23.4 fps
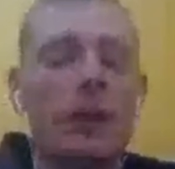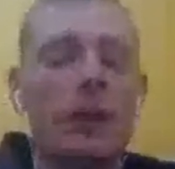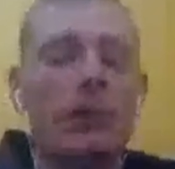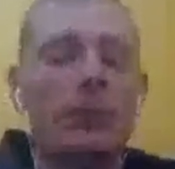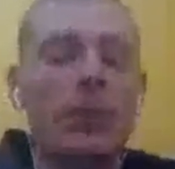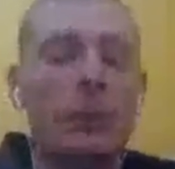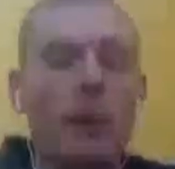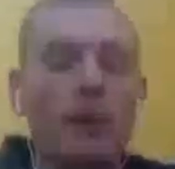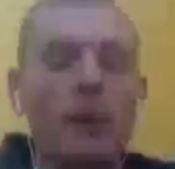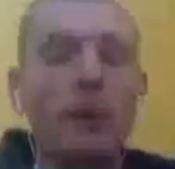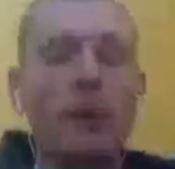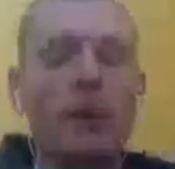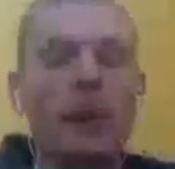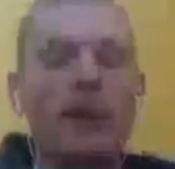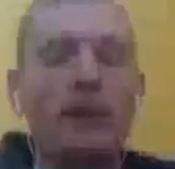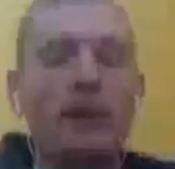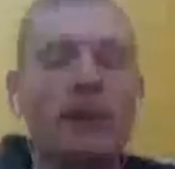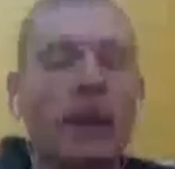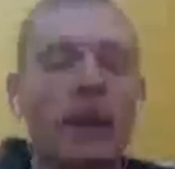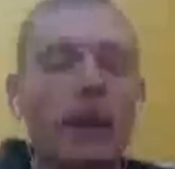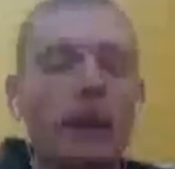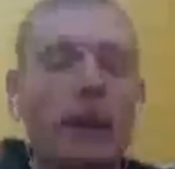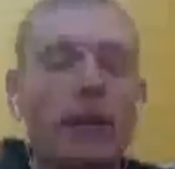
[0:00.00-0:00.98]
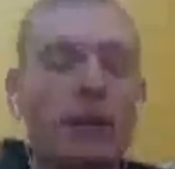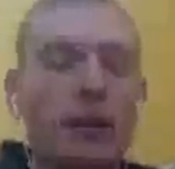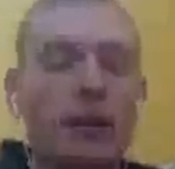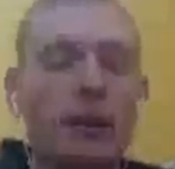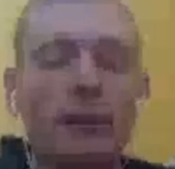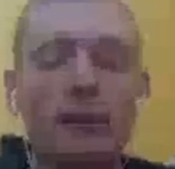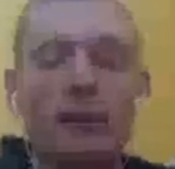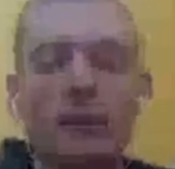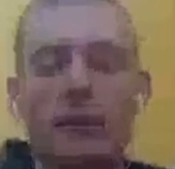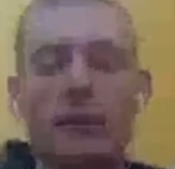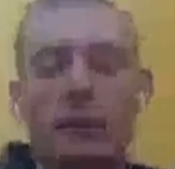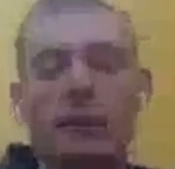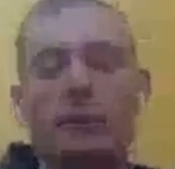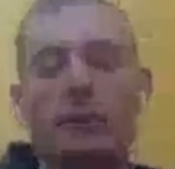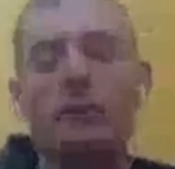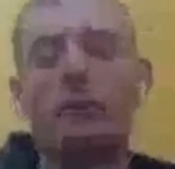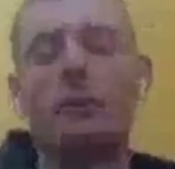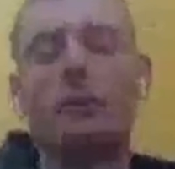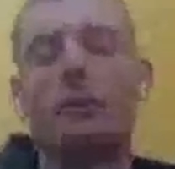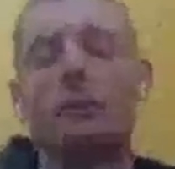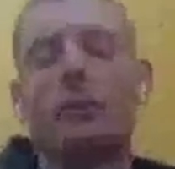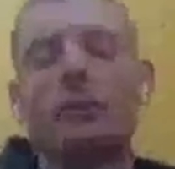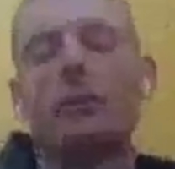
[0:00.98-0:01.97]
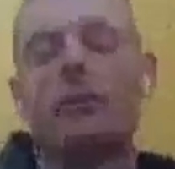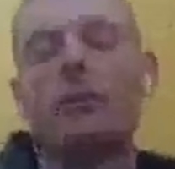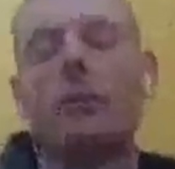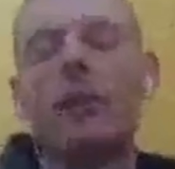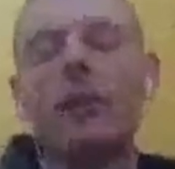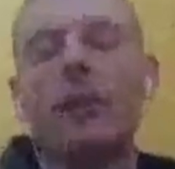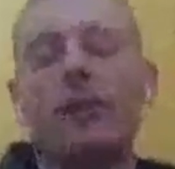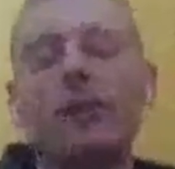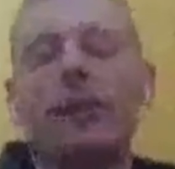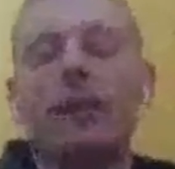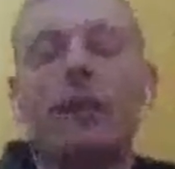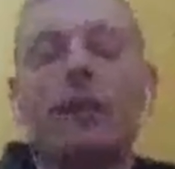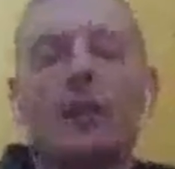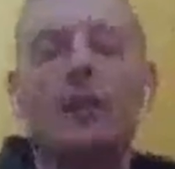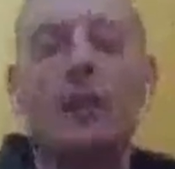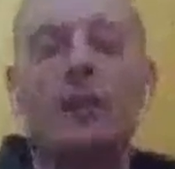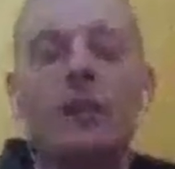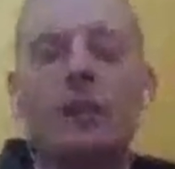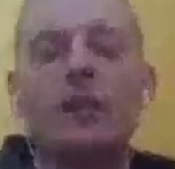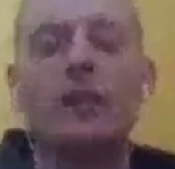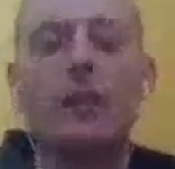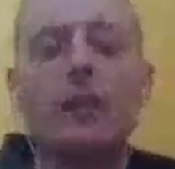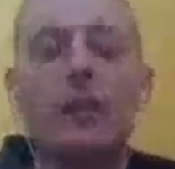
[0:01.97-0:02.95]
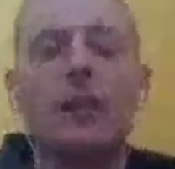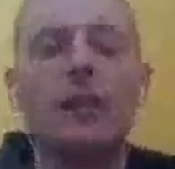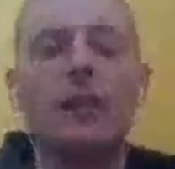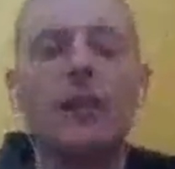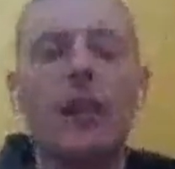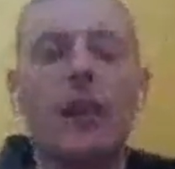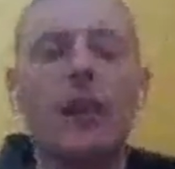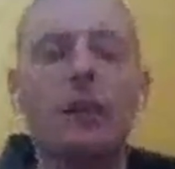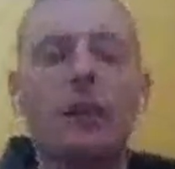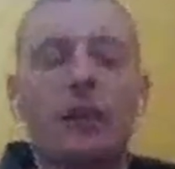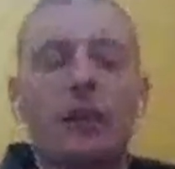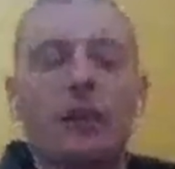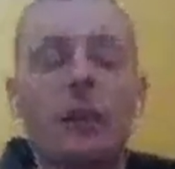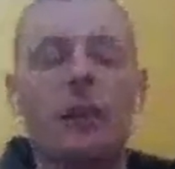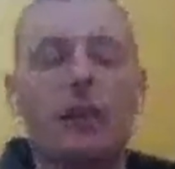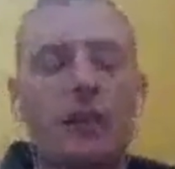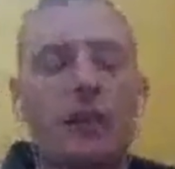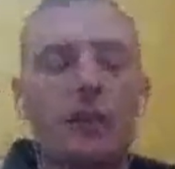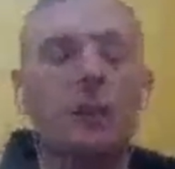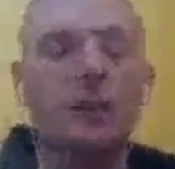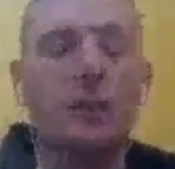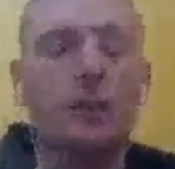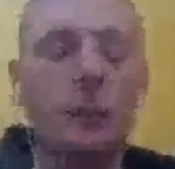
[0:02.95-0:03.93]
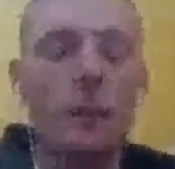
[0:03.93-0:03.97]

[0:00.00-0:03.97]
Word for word: But we're doing less damage, because she has higher defense.